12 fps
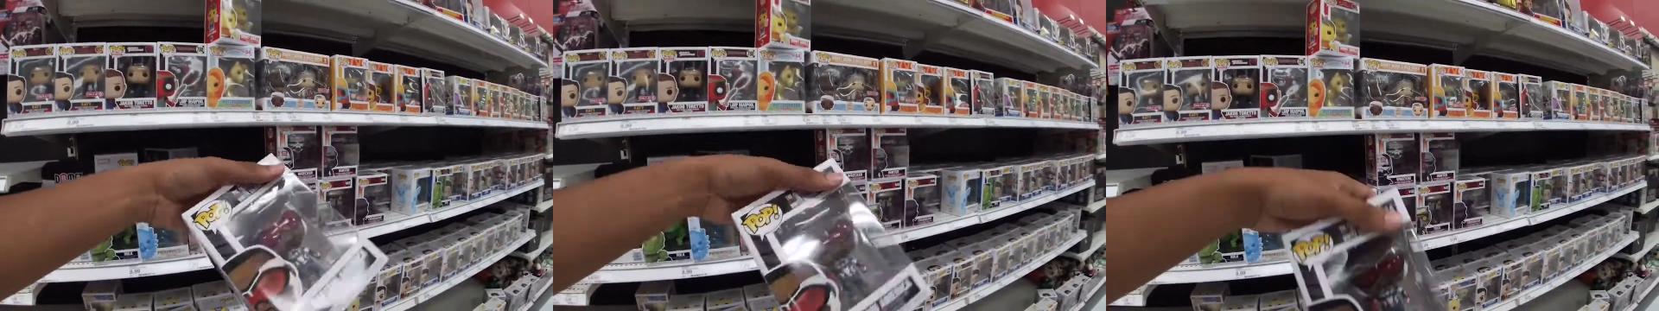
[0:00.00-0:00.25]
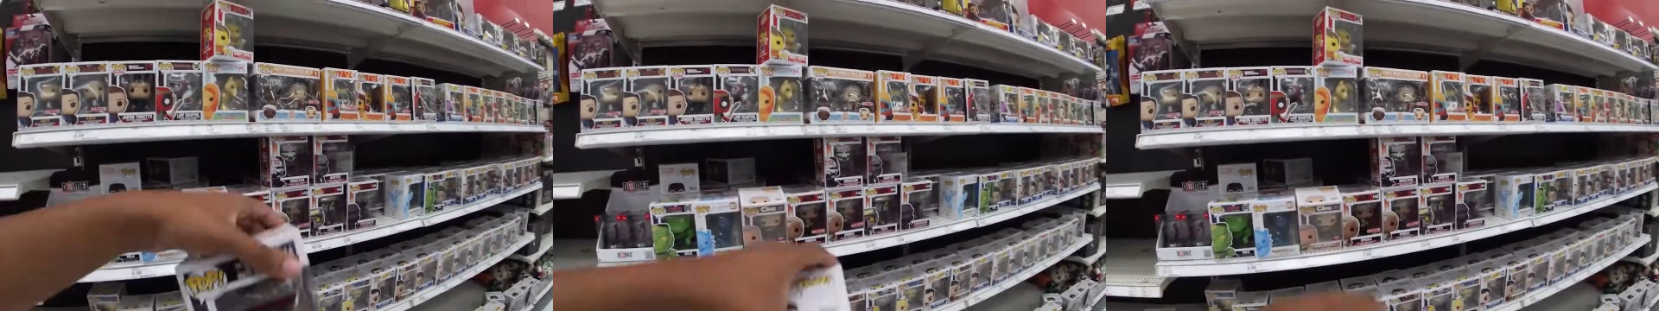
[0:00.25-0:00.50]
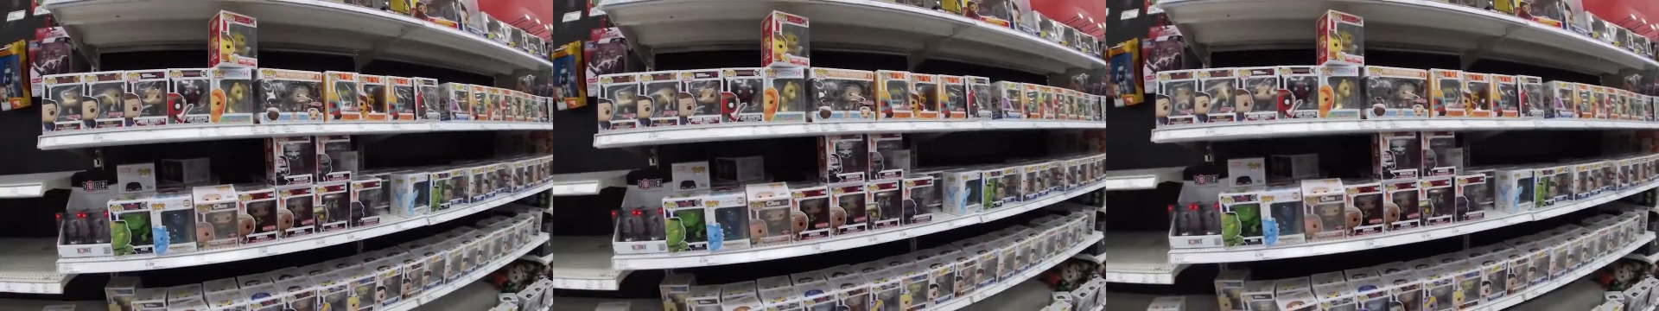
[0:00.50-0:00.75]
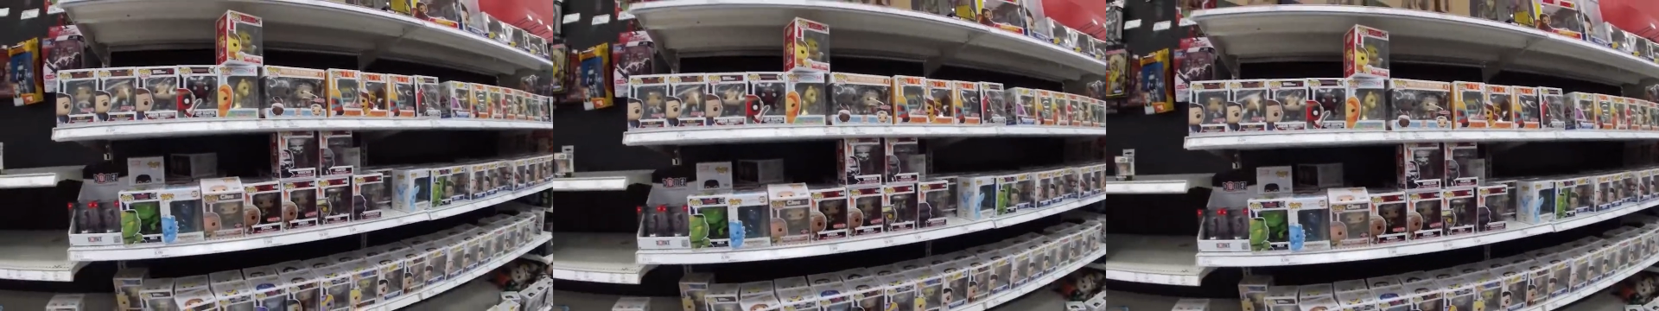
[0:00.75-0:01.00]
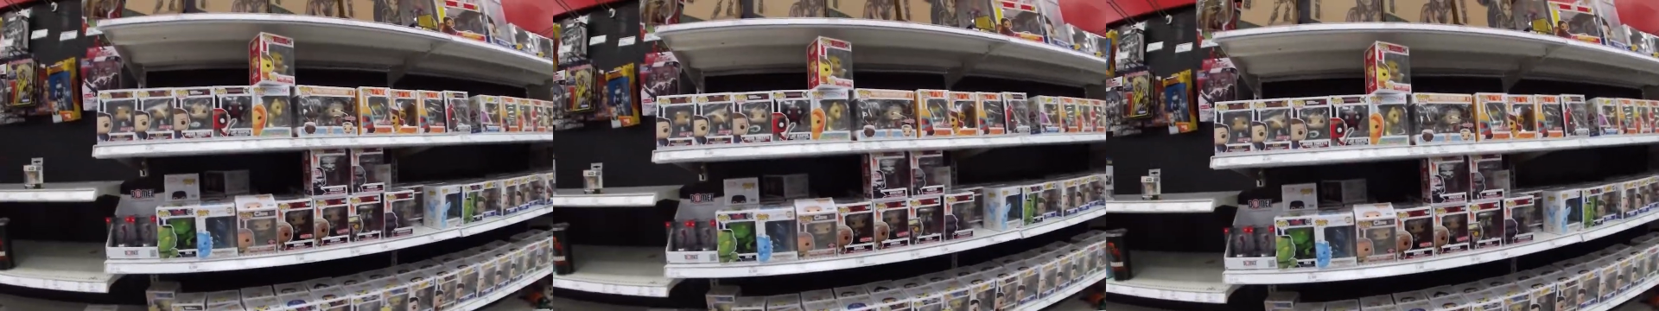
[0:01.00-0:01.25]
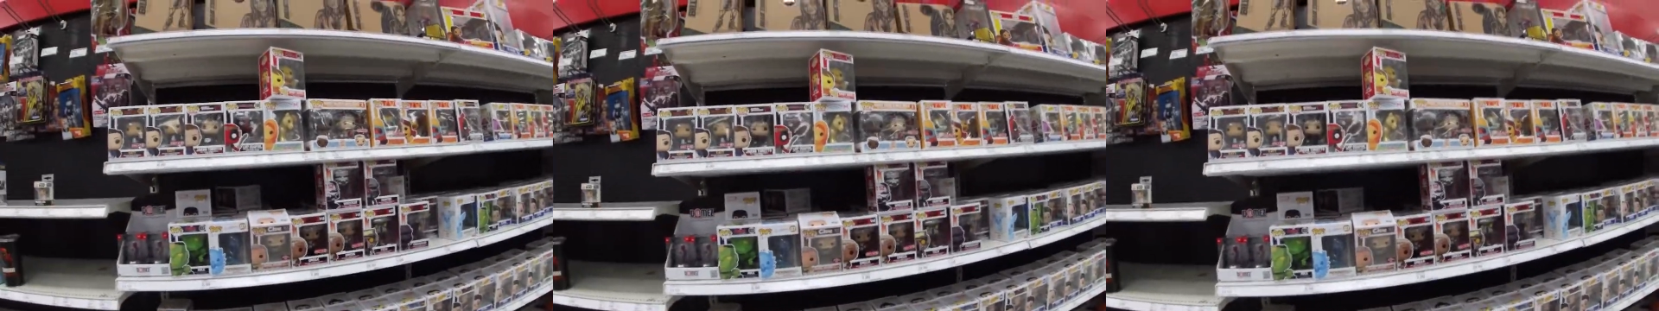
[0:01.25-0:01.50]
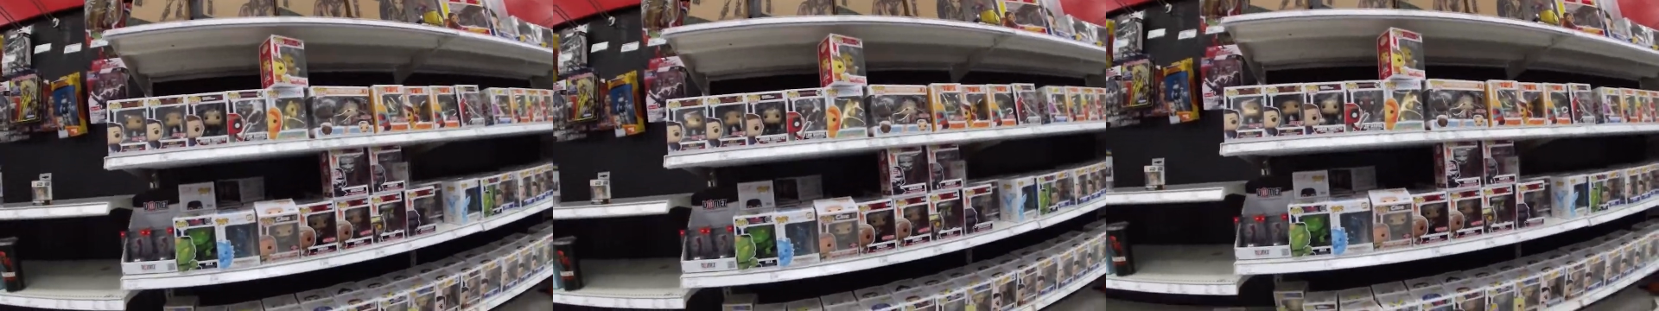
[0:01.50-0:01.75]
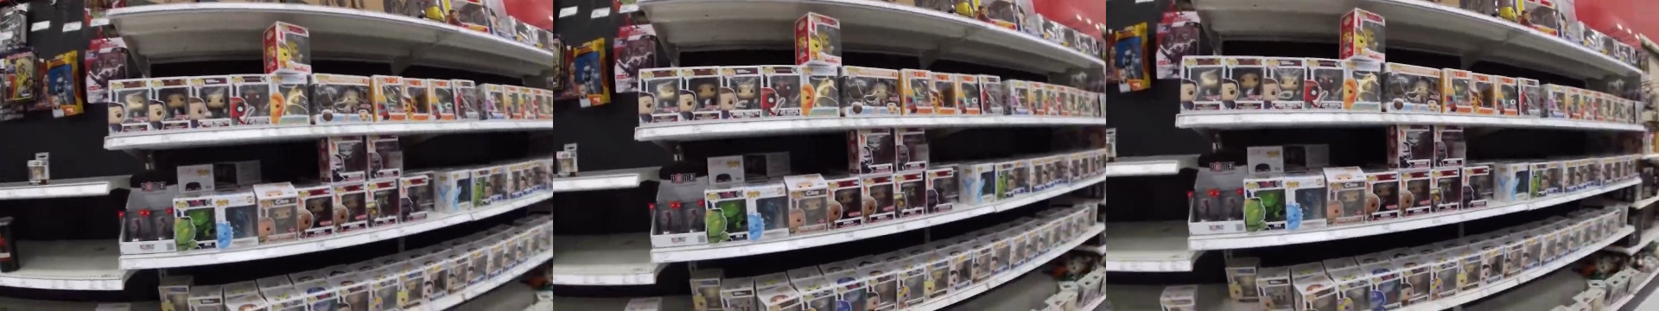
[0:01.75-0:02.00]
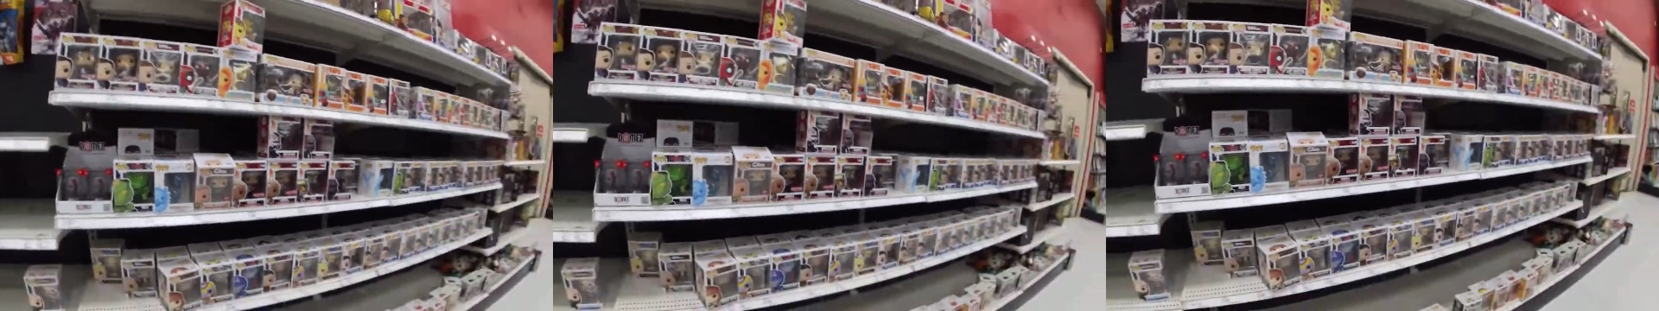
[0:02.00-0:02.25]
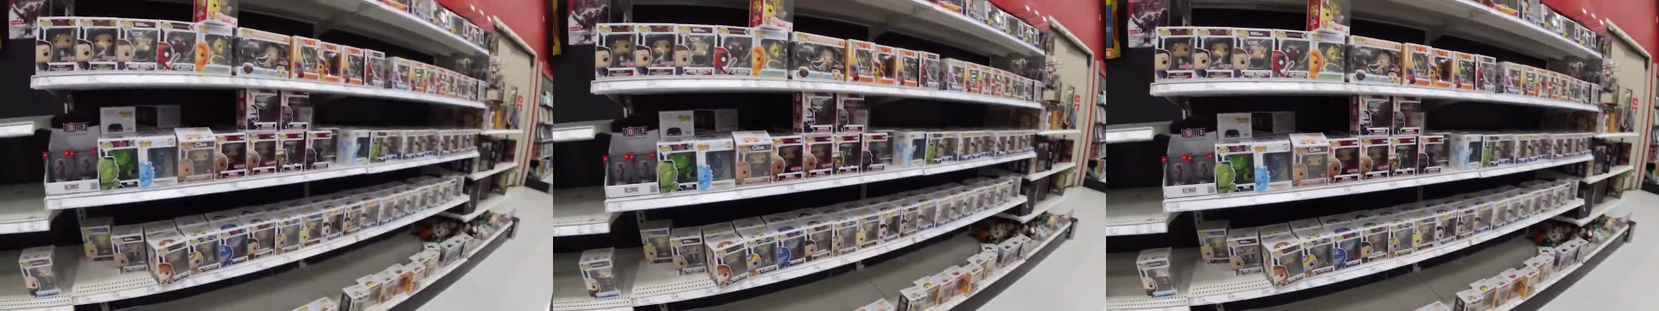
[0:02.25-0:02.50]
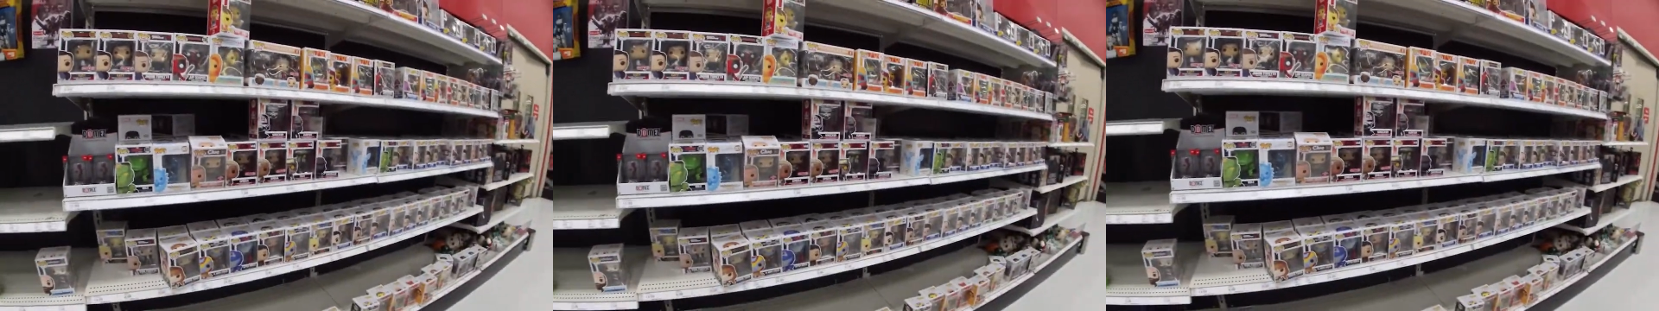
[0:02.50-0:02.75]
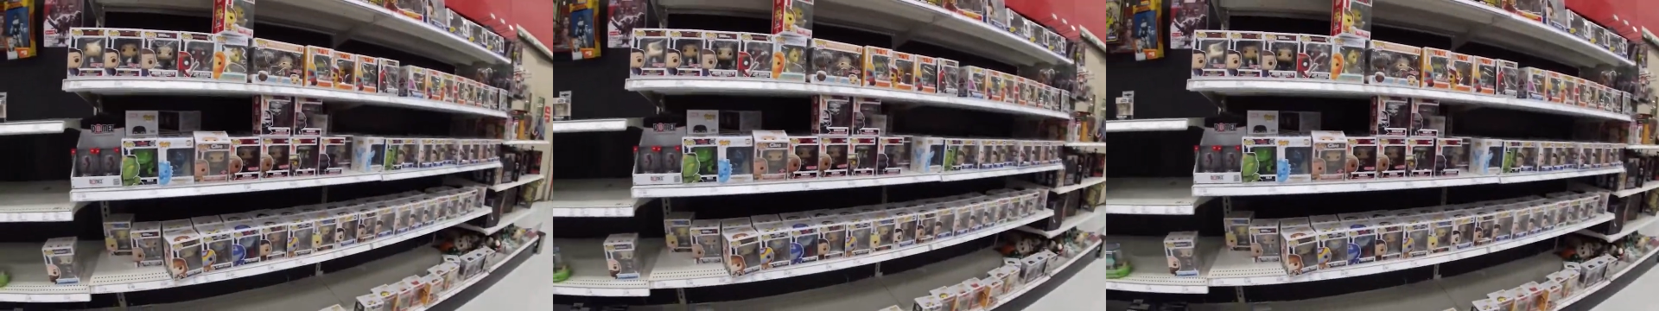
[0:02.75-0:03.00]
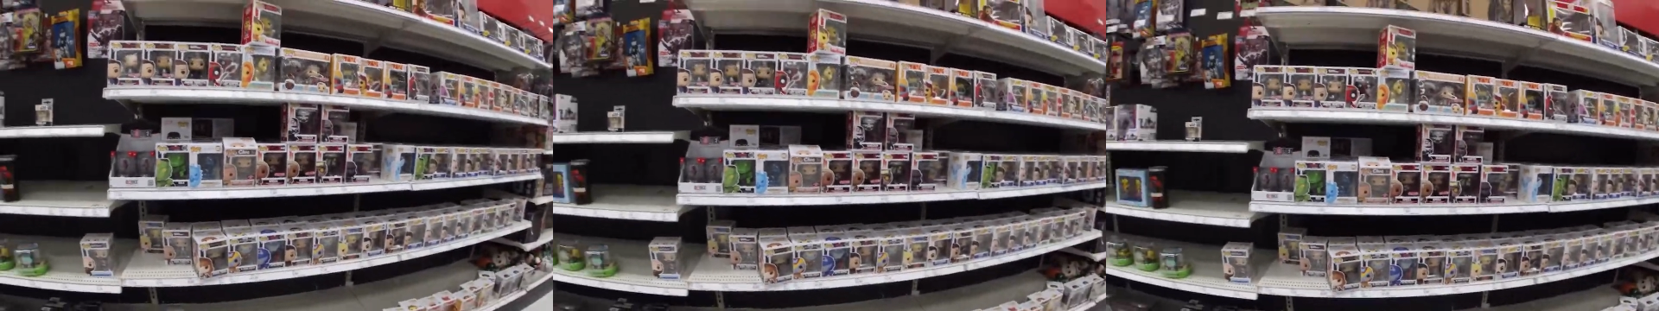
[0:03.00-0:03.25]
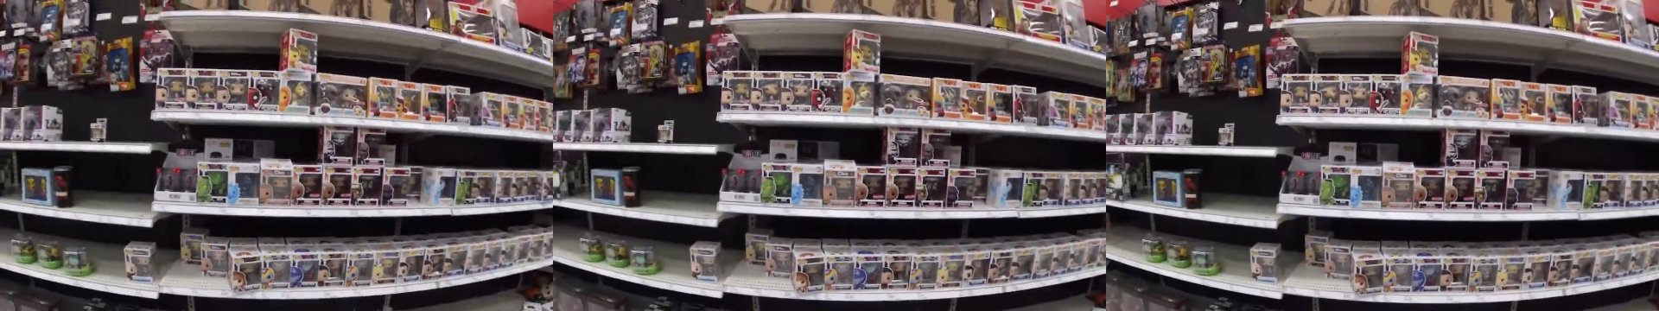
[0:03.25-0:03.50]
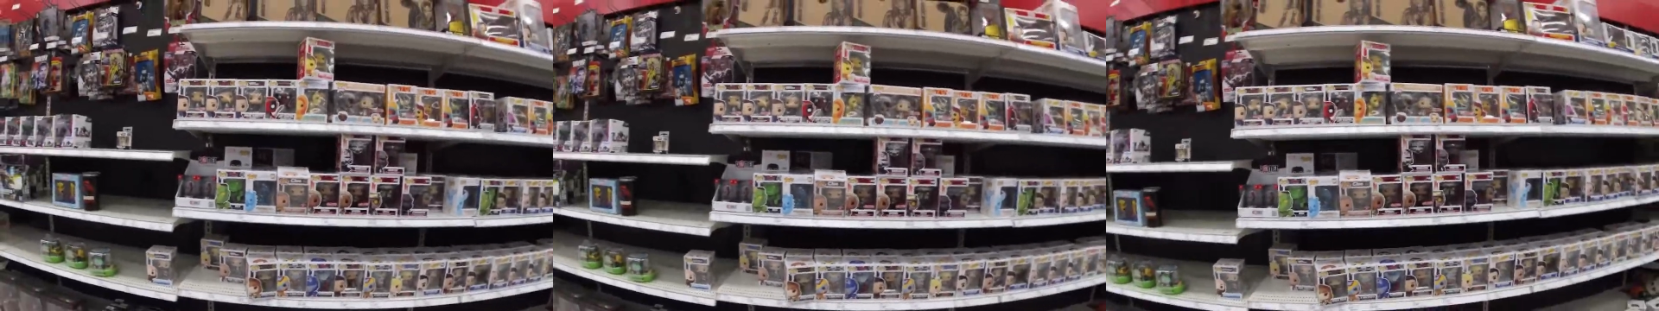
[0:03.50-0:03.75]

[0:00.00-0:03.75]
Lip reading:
[unreadable: no face in view]